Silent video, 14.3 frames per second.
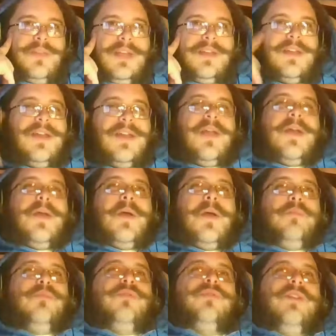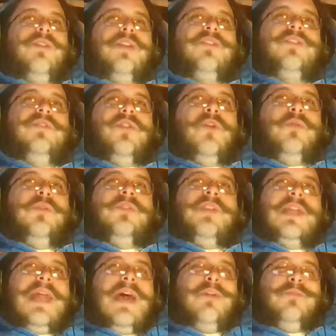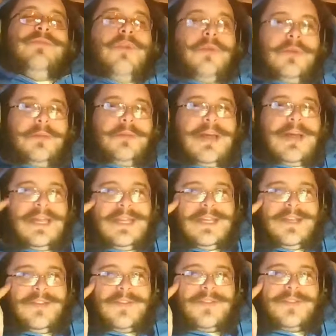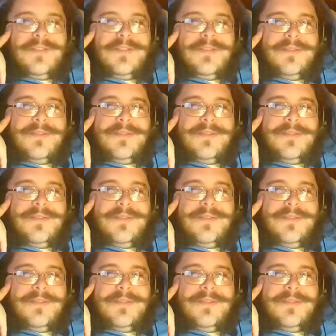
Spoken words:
like, progressives always get outvoted by idiots.